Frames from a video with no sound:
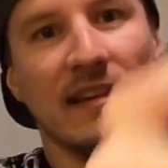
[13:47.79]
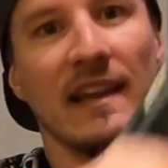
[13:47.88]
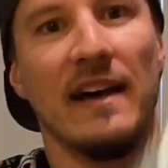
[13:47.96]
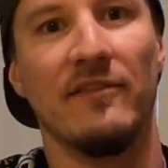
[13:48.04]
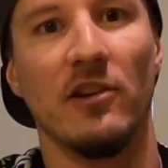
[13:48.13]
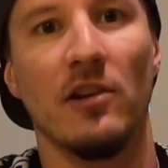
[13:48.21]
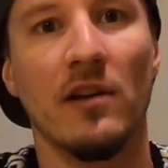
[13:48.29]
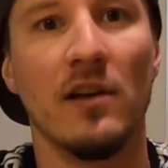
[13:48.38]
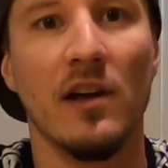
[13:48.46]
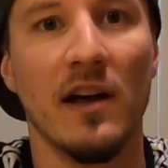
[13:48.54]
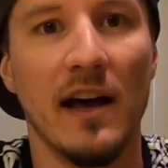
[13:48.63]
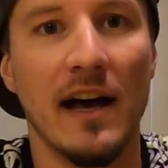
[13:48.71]
level
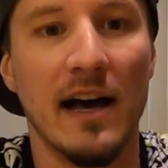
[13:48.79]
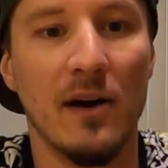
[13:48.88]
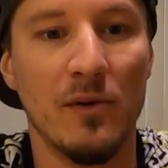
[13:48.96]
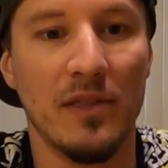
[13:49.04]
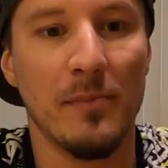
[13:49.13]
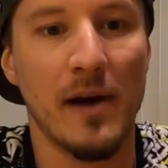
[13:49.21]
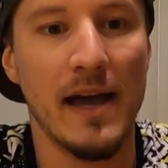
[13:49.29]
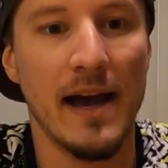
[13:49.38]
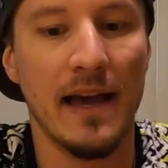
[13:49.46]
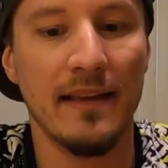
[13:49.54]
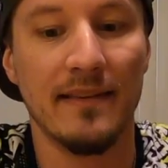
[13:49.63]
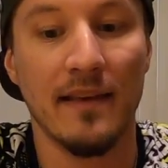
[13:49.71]
with
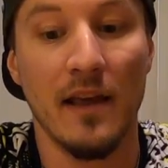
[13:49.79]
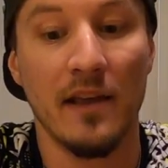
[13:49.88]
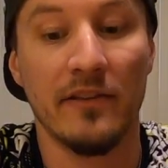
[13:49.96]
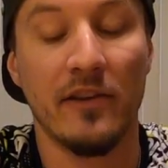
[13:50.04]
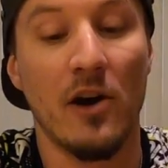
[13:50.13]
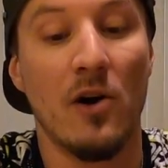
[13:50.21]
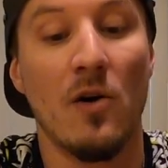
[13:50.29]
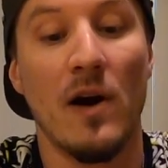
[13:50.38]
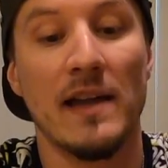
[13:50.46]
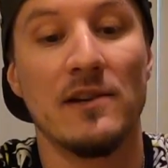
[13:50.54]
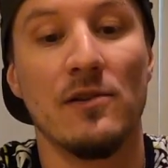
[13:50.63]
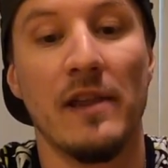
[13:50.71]
my eyes. So
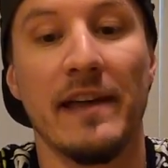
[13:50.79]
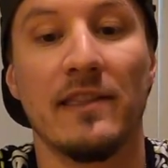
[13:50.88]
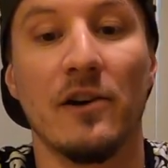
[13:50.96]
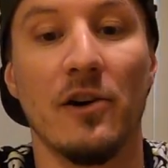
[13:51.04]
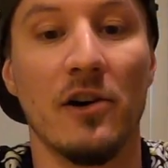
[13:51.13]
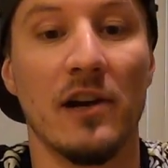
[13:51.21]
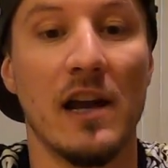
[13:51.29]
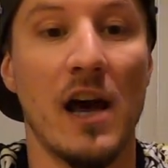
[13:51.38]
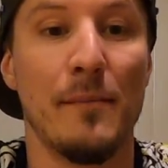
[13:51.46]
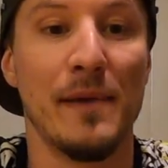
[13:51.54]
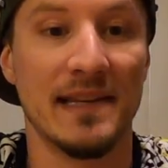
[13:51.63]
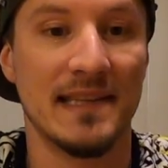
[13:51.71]
I do like the
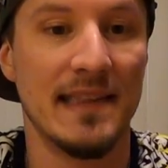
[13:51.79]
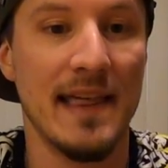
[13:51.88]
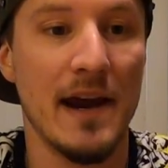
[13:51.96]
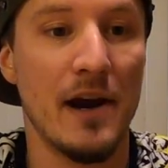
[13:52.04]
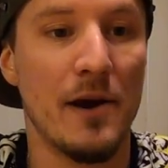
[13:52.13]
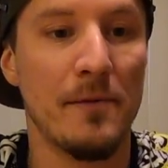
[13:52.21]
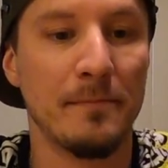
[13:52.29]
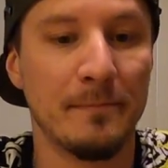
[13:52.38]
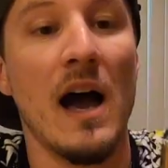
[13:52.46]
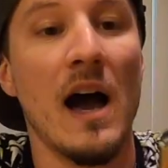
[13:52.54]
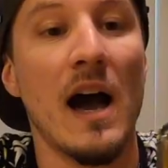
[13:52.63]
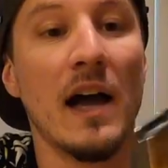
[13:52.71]
ergonomics there.
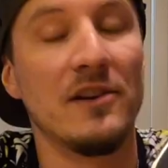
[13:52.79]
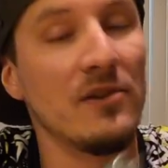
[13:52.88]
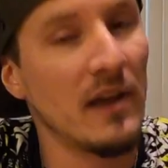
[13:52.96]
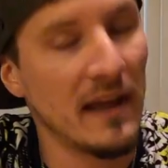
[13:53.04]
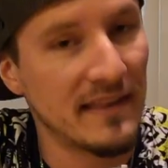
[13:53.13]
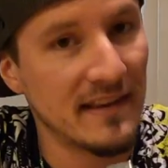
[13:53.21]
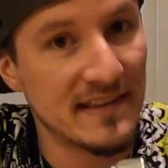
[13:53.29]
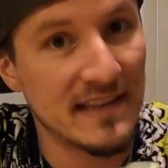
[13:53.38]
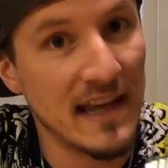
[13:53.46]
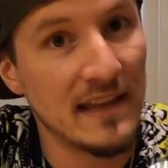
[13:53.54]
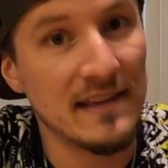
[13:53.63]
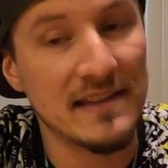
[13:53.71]
I do like the
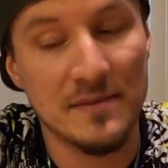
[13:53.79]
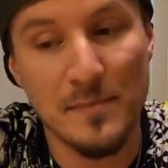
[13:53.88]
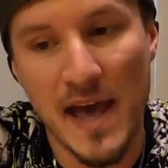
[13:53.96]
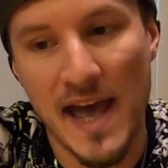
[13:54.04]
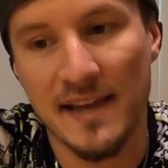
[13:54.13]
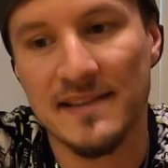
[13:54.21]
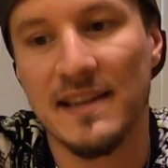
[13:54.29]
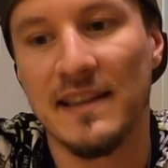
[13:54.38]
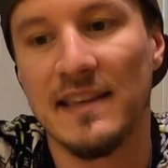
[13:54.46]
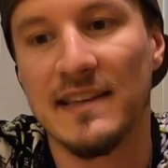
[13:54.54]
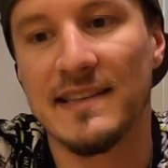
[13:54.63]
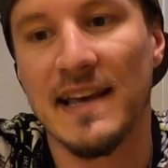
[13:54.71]
stainless mags that
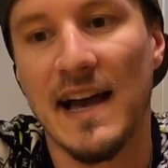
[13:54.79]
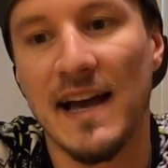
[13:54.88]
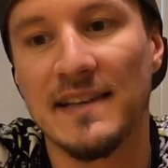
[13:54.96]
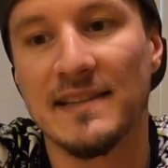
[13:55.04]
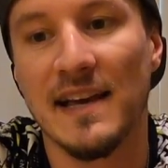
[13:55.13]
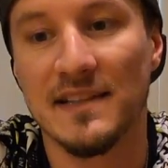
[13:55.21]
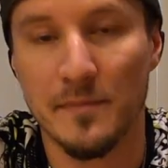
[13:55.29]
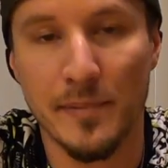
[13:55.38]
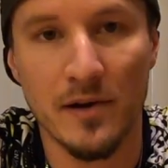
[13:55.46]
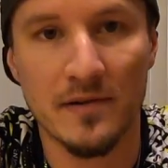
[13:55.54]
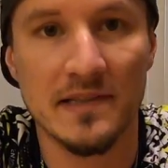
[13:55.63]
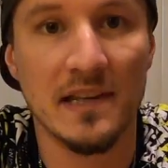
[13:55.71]
this has as
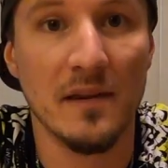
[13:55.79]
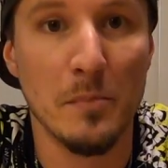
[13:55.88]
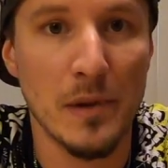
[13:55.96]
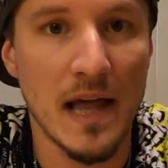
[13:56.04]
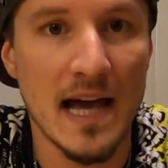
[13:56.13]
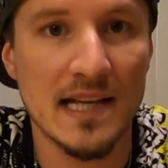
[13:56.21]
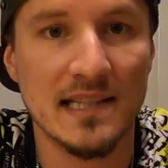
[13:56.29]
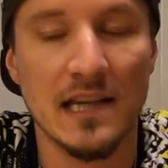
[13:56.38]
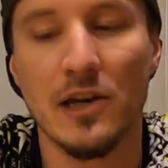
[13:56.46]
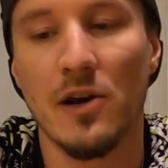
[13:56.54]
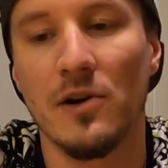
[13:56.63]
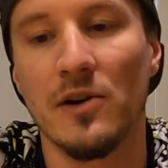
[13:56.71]
opposed to the
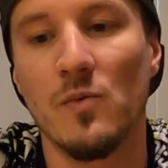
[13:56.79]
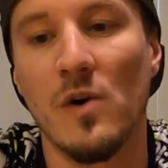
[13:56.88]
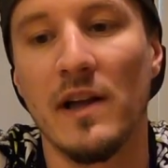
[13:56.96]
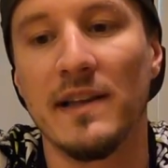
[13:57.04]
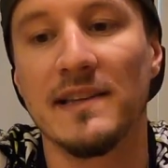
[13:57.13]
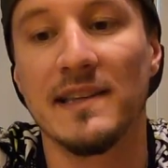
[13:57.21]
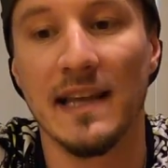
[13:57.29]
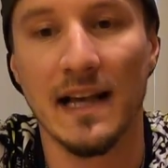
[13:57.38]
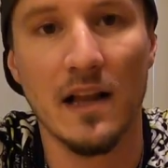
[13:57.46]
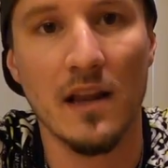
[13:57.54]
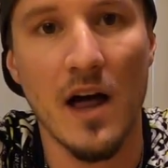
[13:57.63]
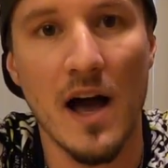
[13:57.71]
plastic coated ones that
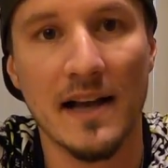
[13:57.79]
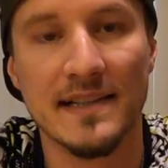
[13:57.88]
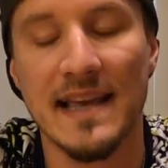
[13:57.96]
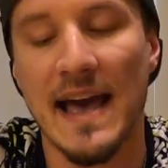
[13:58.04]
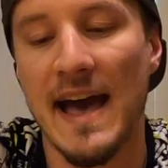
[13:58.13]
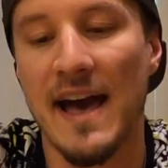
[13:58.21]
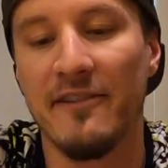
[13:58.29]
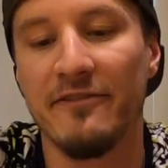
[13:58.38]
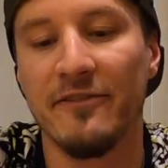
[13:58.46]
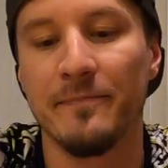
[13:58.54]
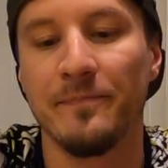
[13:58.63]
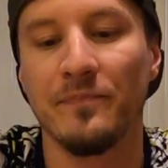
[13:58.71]
Glocks
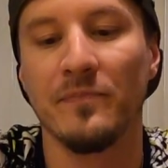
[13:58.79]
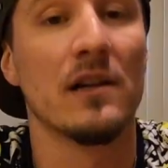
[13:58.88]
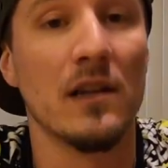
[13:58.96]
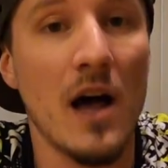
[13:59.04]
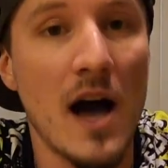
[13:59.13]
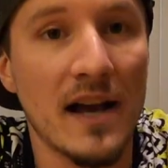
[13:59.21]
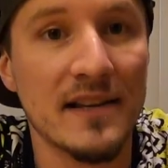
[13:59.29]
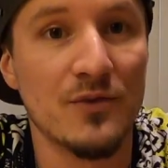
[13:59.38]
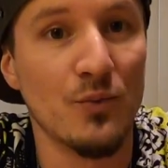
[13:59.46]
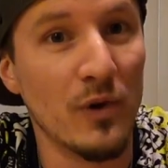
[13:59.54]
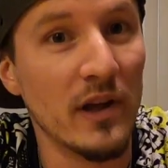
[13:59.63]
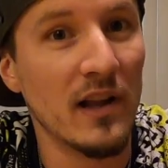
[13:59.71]
have. Glocks
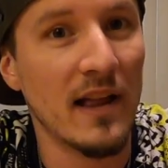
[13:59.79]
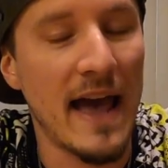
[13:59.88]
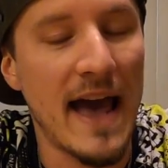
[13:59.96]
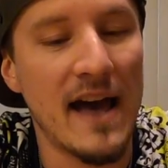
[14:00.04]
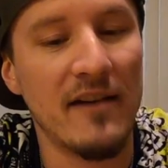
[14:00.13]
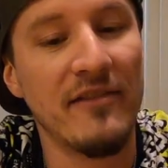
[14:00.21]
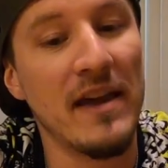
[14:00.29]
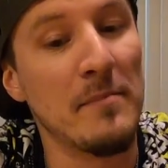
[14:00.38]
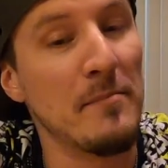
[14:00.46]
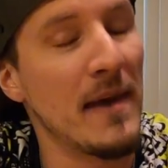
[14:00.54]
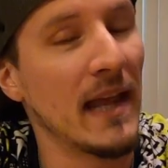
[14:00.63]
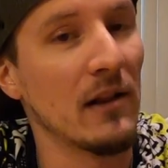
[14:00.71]
will have a
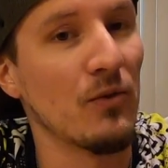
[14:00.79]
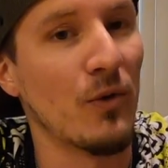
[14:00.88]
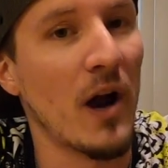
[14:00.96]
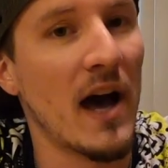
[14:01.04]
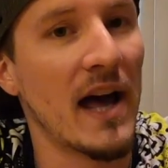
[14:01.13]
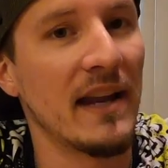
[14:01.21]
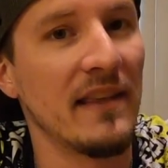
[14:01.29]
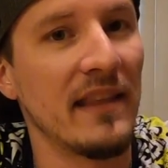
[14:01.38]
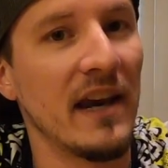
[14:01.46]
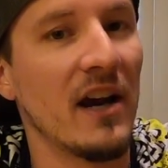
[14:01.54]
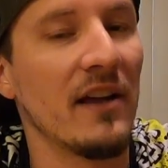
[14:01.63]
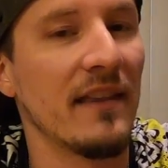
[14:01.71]
metal rod in
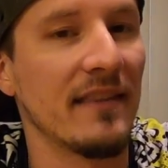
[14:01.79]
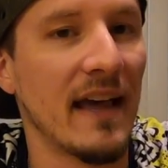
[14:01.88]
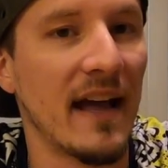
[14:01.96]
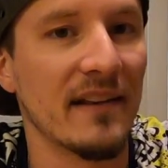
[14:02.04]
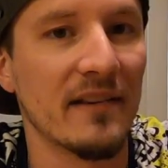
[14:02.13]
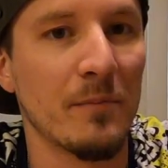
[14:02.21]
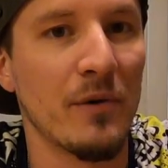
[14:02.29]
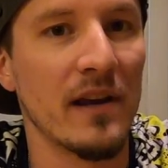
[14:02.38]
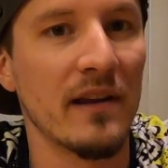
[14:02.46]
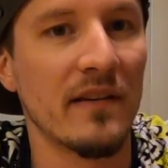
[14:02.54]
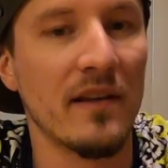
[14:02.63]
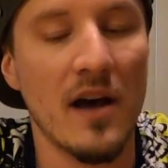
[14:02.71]
there that spring
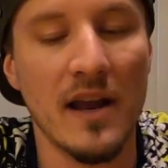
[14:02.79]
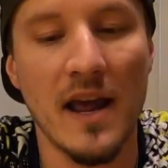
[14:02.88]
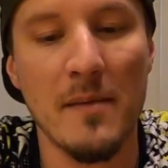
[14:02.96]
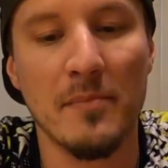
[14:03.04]
is on, I